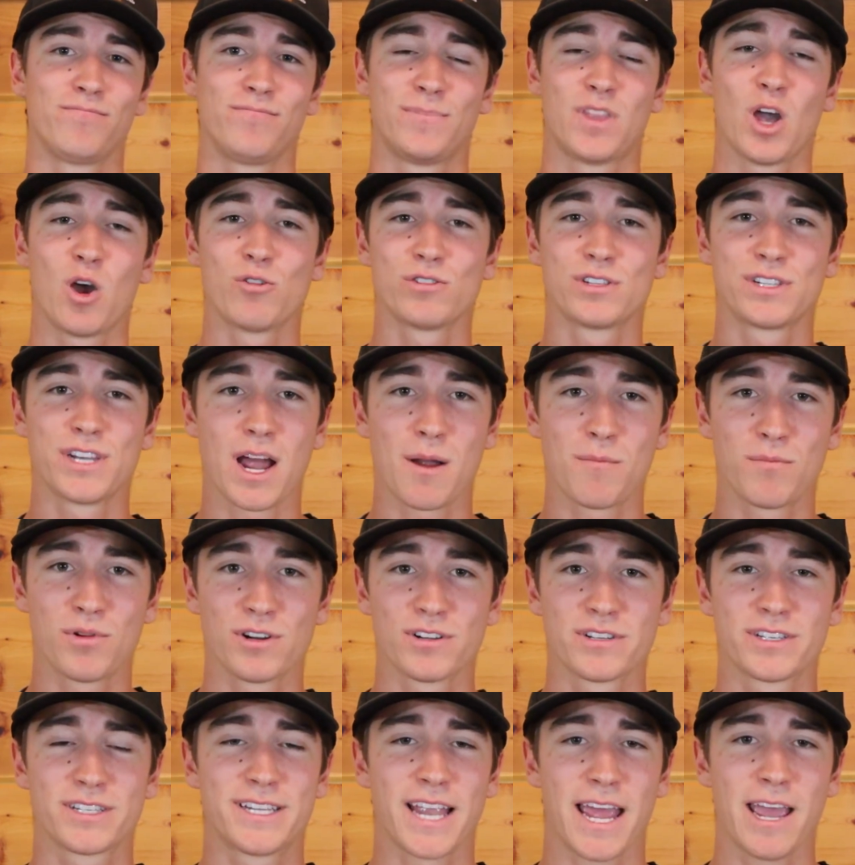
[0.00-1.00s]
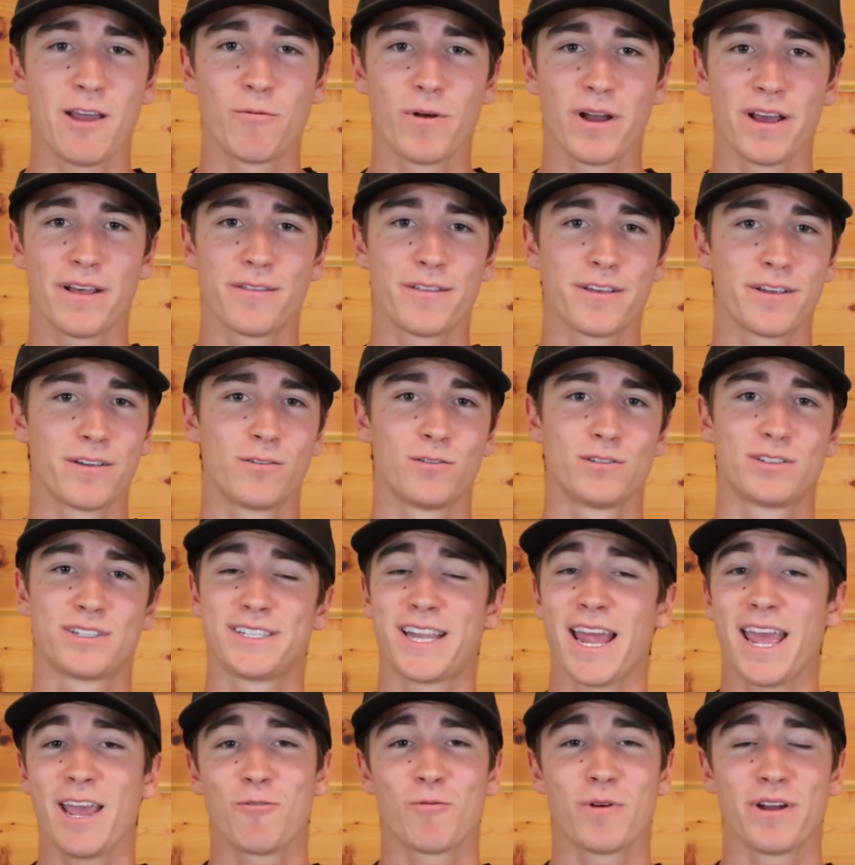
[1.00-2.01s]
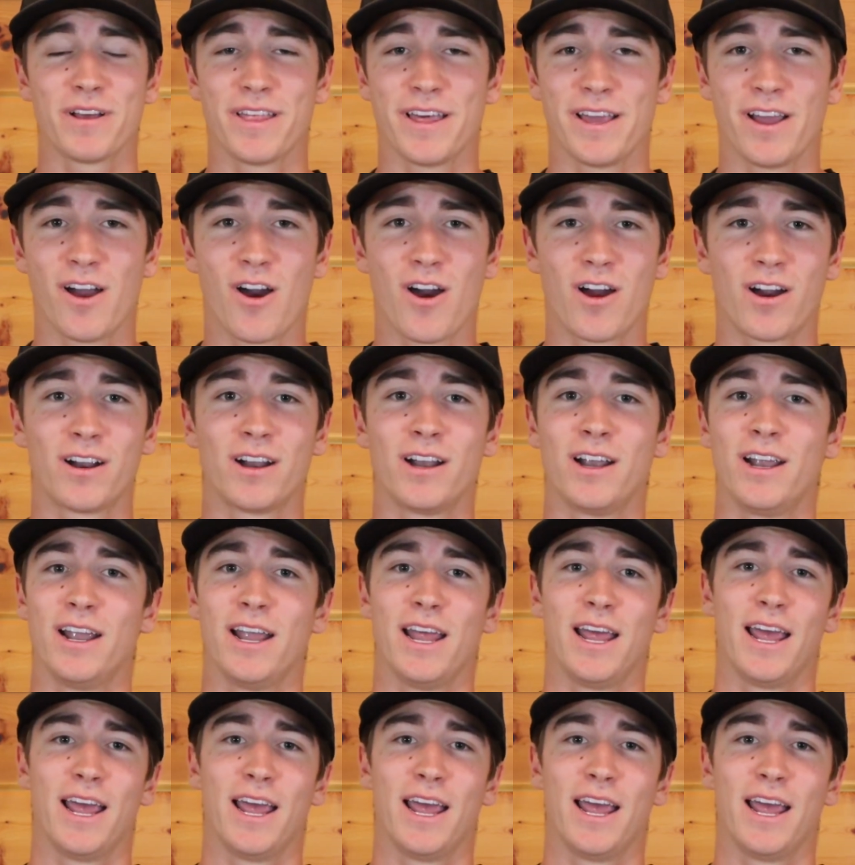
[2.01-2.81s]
those numbers stay where they are,